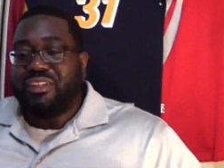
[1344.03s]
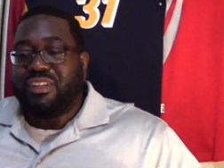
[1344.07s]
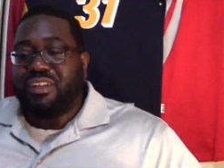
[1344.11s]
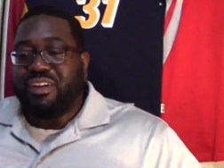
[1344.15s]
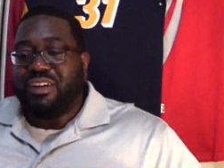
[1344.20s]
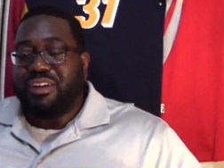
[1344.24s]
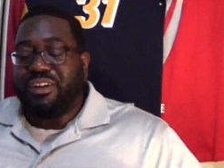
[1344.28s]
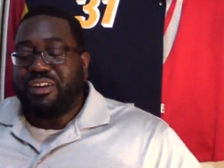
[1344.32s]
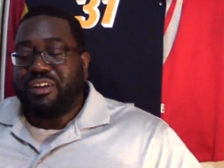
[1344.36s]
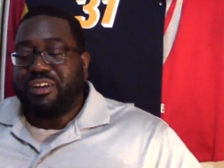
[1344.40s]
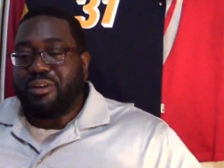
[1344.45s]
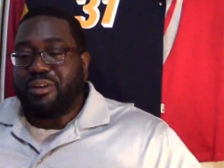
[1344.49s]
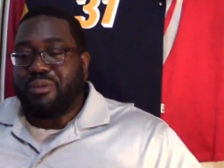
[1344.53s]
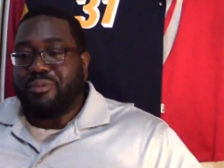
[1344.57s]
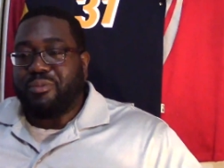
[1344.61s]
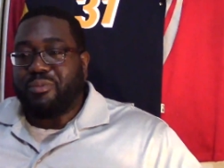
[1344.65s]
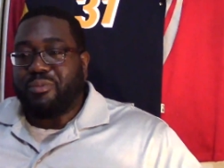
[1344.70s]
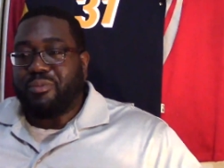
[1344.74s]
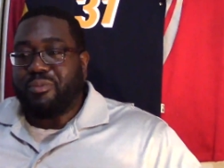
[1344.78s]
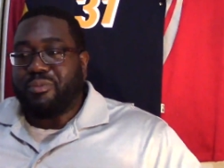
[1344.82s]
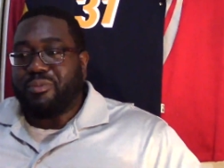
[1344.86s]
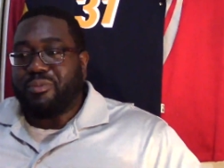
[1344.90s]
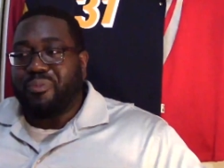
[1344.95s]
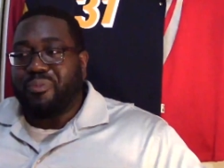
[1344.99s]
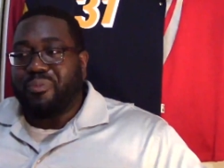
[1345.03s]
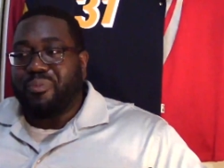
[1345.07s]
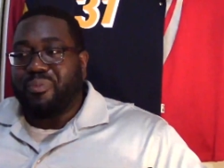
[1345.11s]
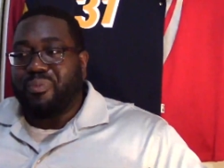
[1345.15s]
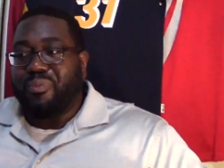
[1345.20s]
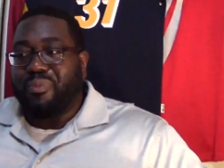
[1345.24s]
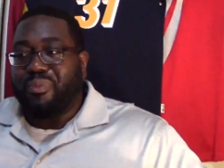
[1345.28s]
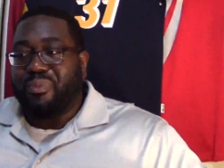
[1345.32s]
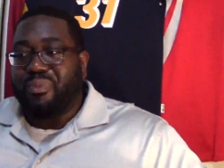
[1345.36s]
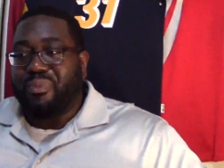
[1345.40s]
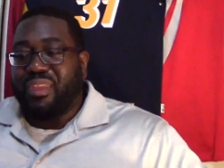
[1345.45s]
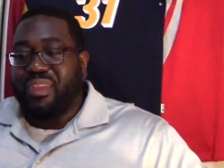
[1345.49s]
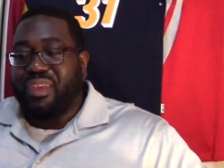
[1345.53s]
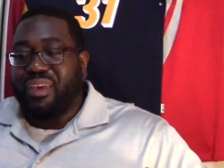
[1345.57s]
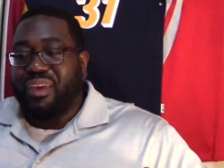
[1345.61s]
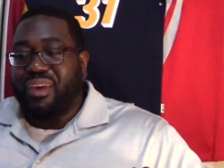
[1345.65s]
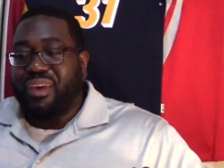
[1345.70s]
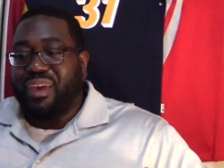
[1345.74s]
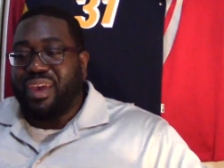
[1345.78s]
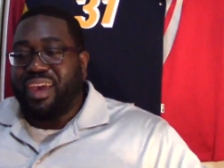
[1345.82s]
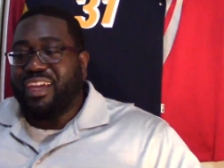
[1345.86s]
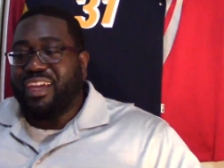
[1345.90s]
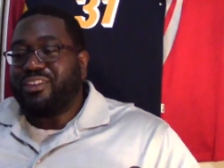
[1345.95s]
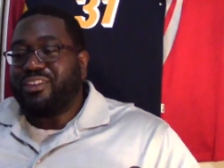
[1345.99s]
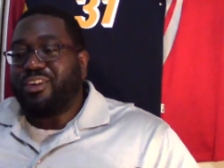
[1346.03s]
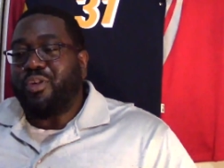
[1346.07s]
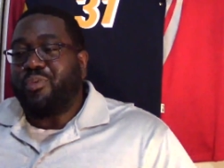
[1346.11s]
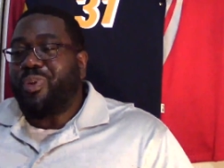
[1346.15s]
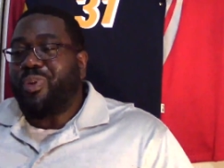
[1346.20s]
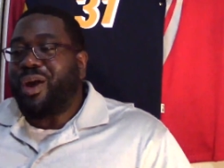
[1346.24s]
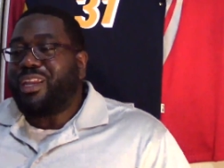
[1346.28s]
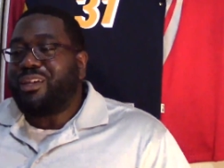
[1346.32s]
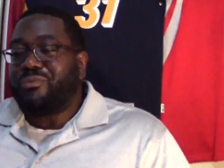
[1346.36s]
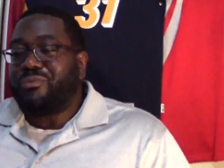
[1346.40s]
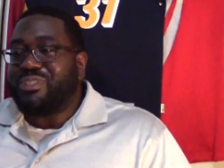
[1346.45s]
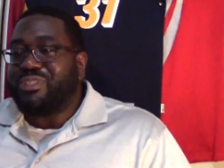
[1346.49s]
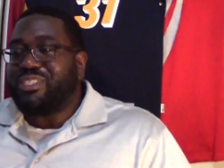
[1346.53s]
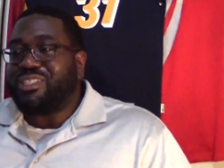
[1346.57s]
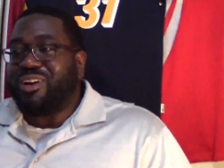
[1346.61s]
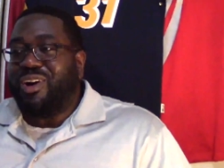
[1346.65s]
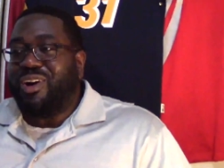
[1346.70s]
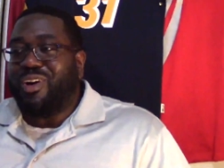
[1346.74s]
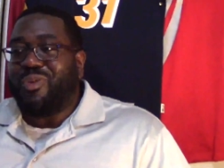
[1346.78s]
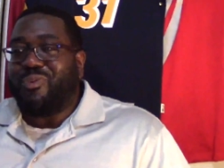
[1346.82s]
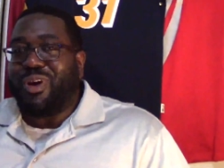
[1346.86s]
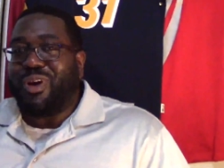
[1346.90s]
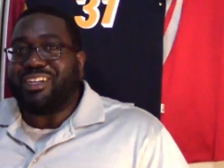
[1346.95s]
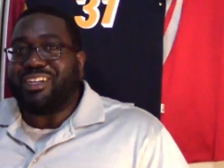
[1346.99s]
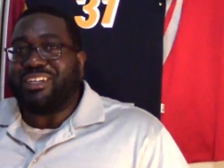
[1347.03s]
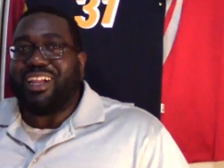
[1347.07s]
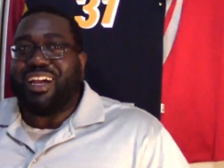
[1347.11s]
And nobody would talk about it.